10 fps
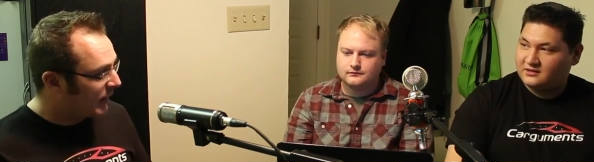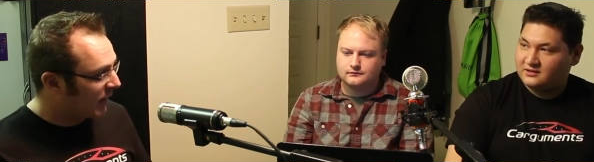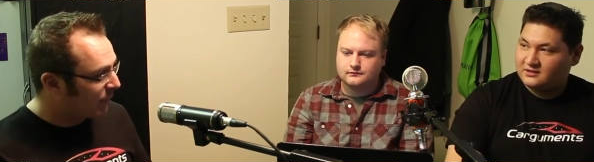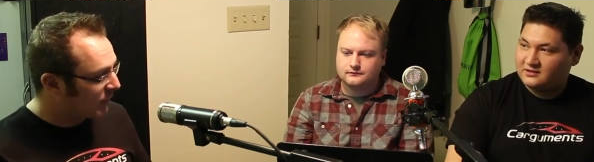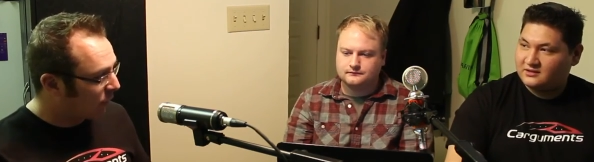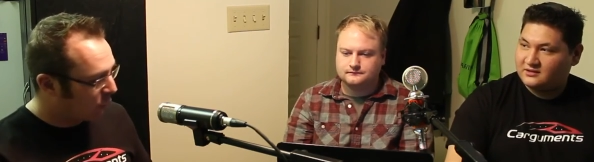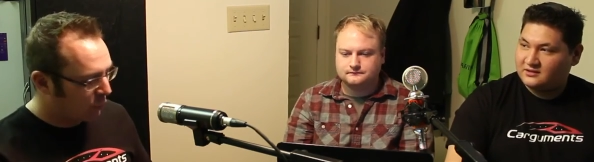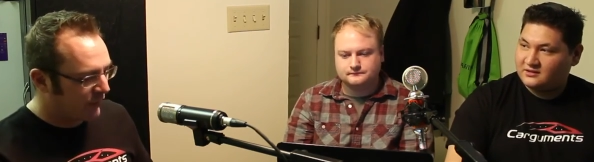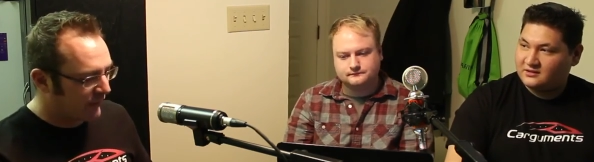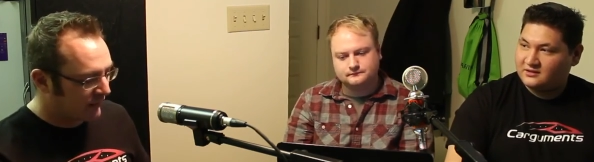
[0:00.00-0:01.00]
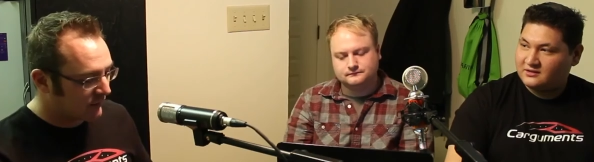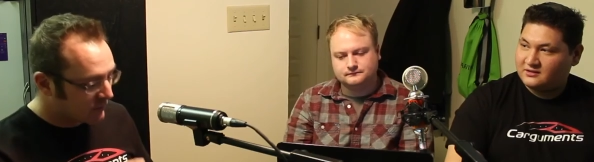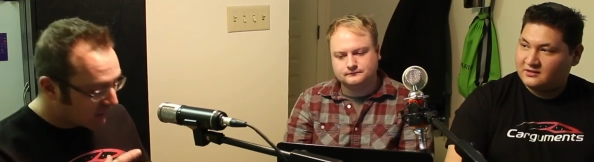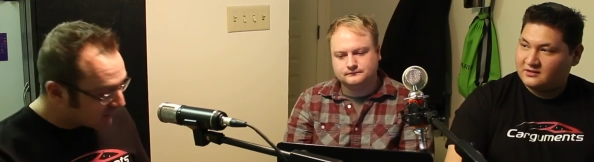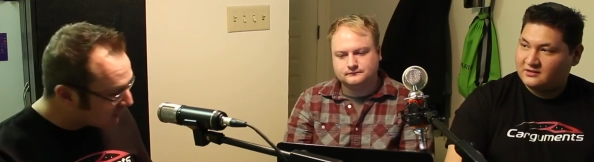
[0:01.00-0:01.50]
Speaker 1: And I've been told that that's
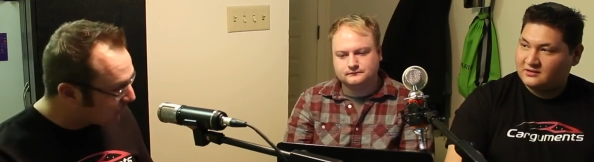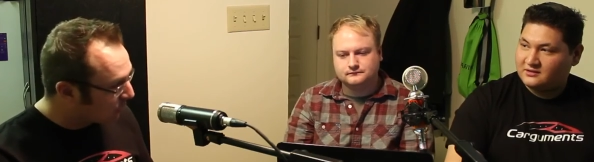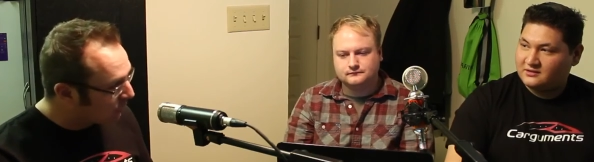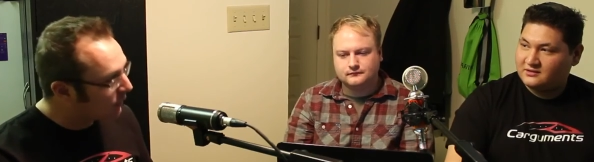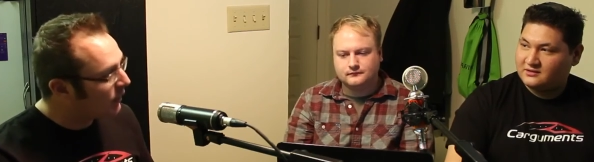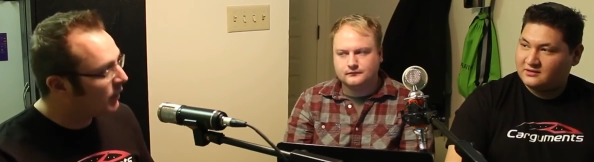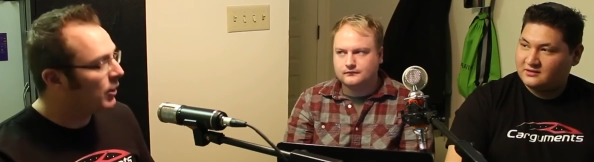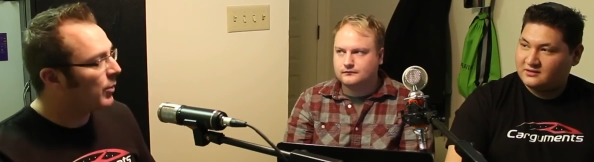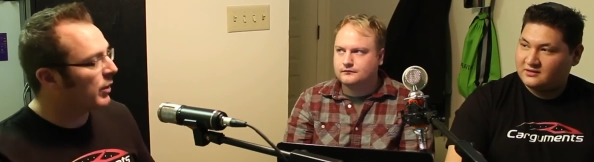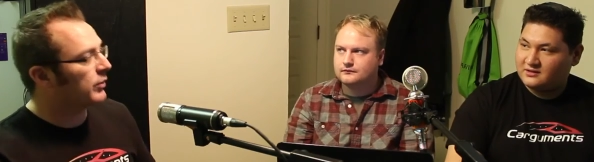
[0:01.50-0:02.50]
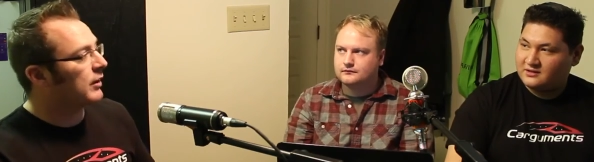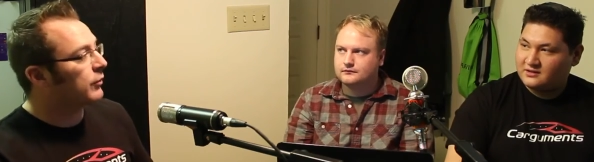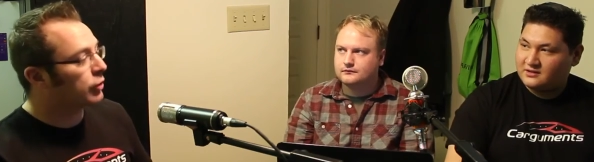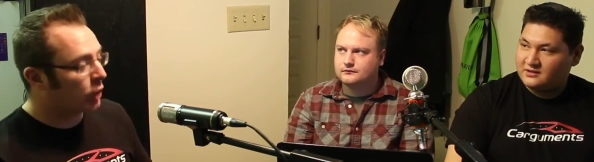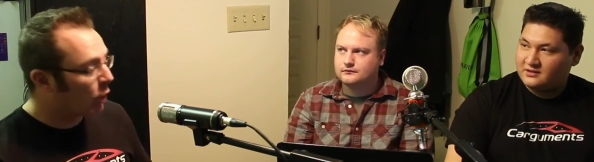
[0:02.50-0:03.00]
adjustable, but I was
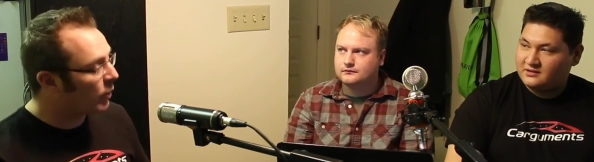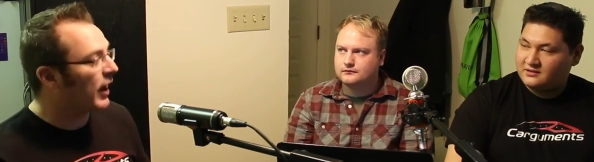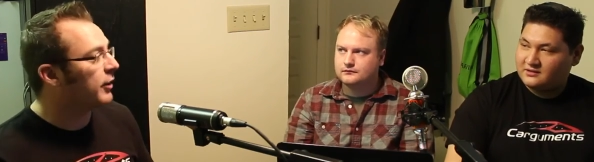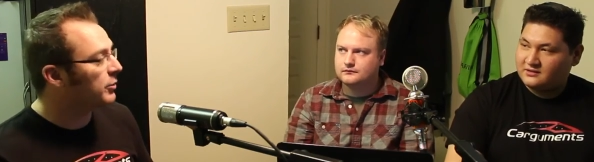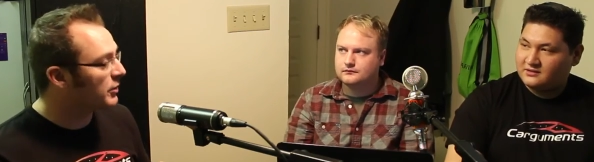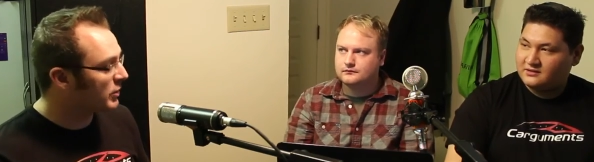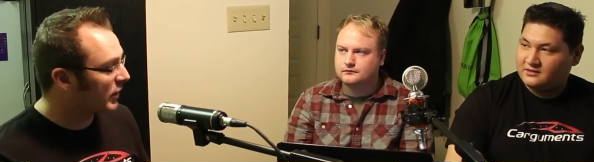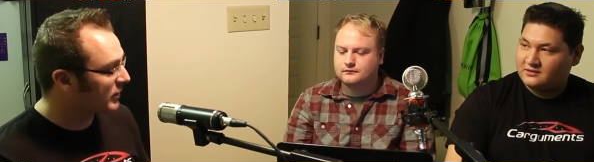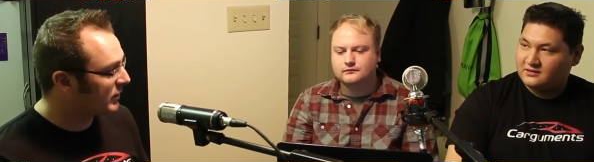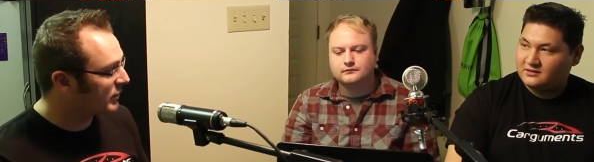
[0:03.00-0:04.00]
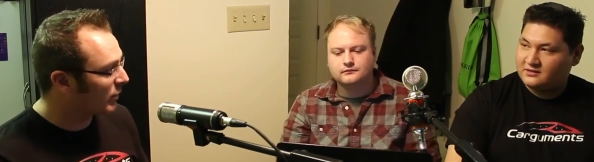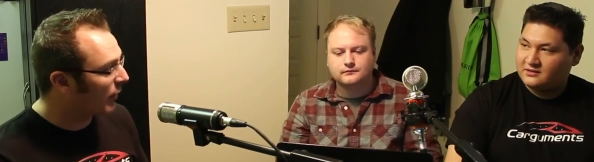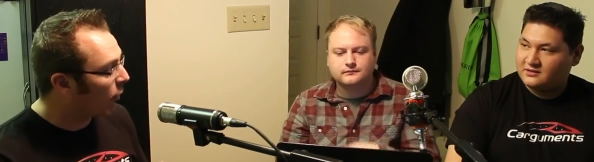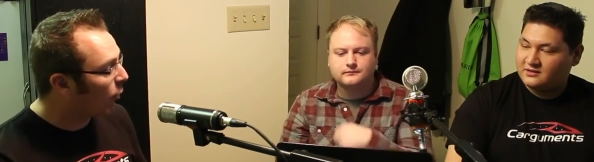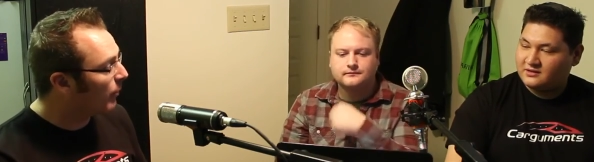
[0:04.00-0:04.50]
never shown how to adjust it. So
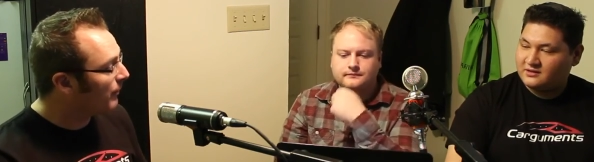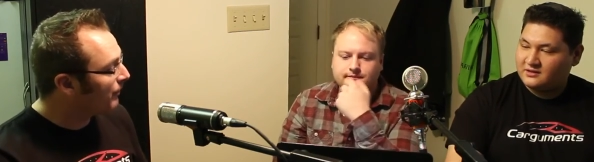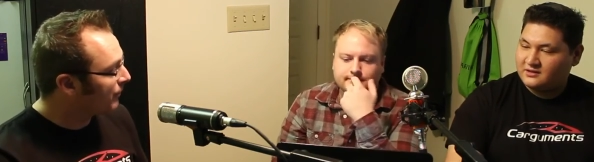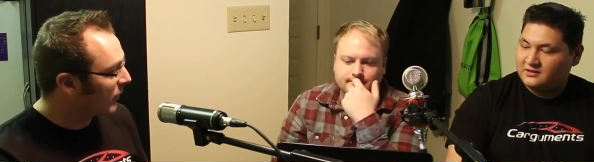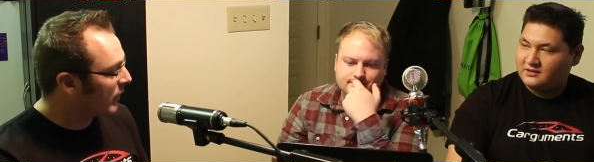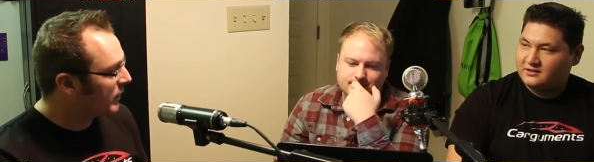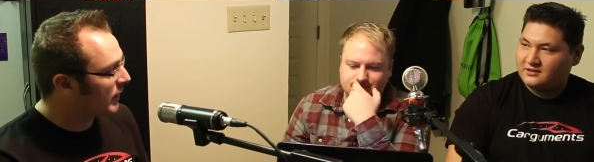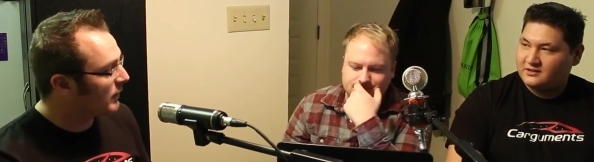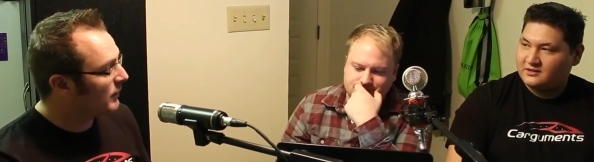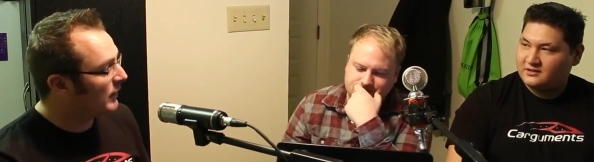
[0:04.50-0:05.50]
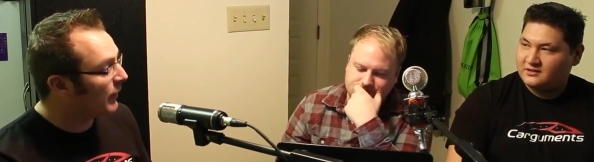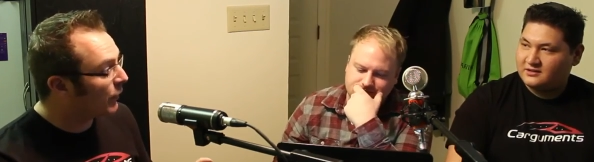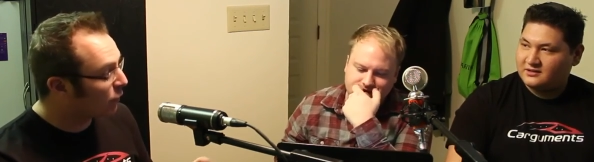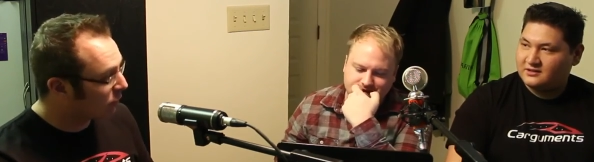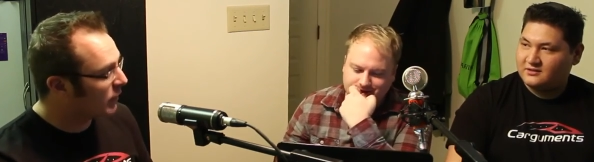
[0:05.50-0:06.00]
hmm. I hope that
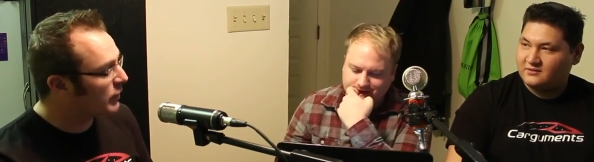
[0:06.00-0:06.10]
if it really